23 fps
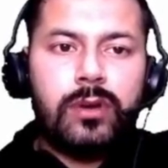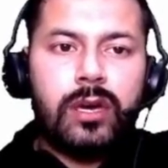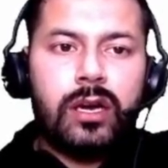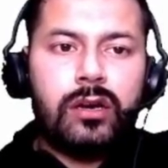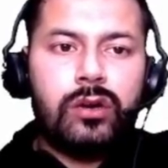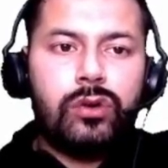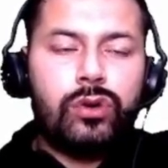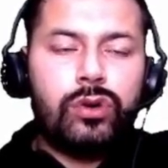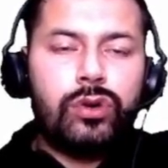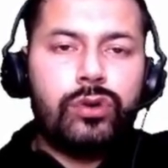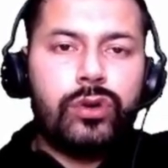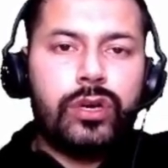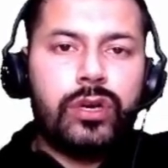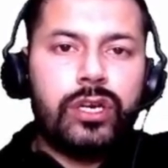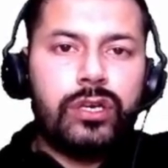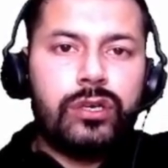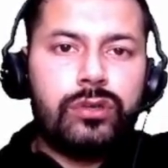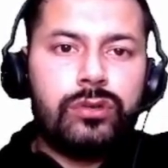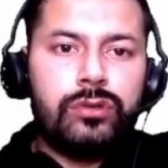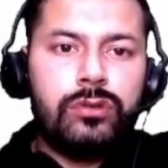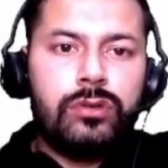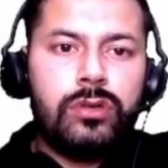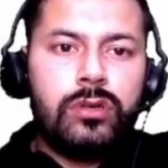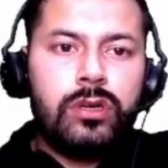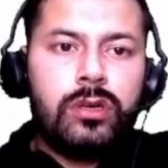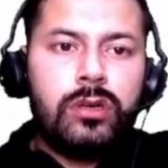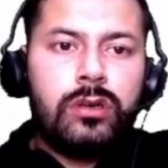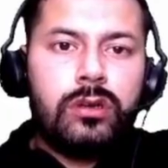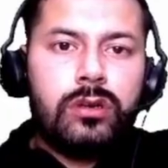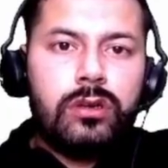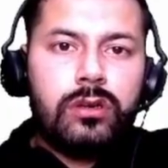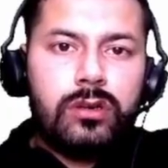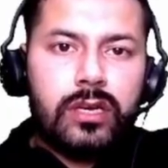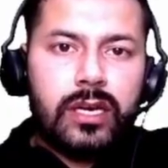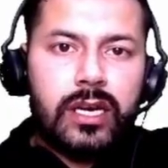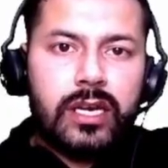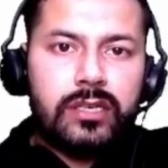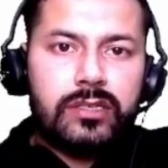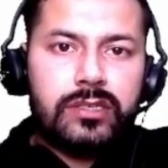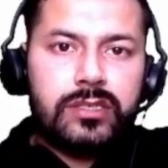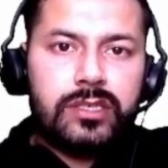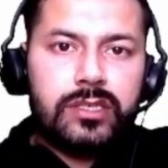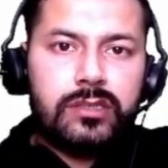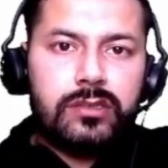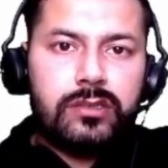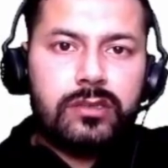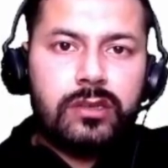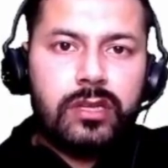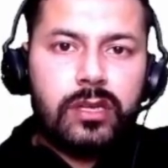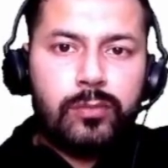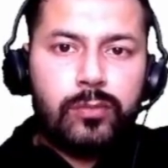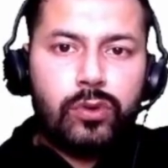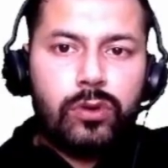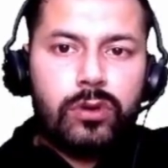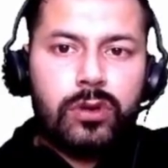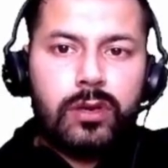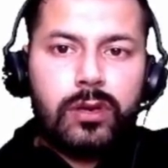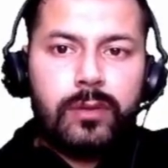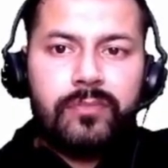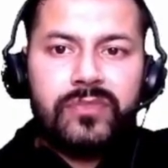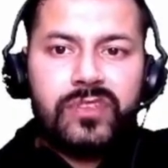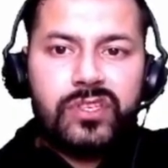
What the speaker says: are not going to crash the program.